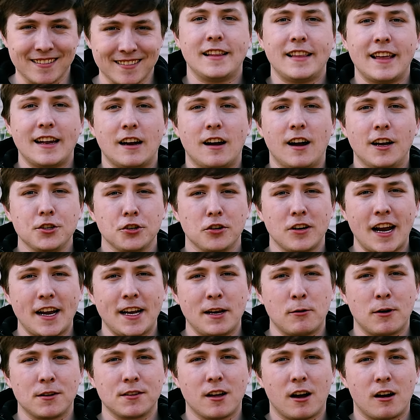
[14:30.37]
And then
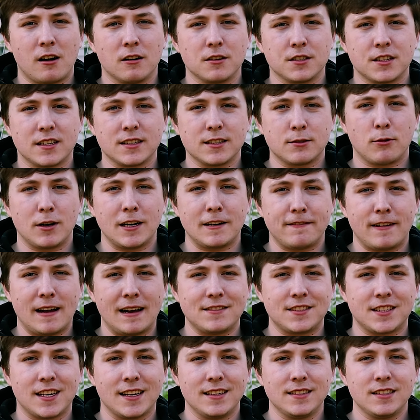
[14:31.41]

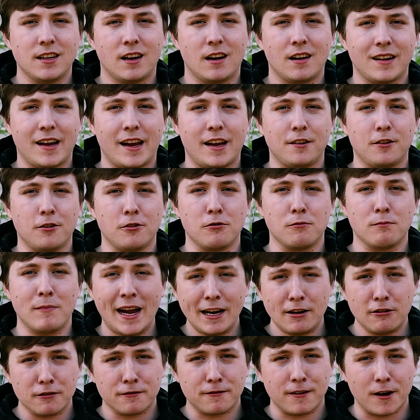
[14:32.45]
$181.25 on a new
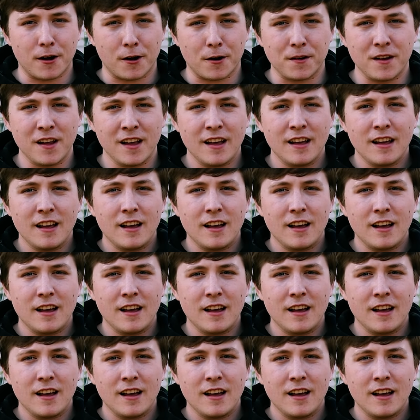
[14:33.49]
microphone.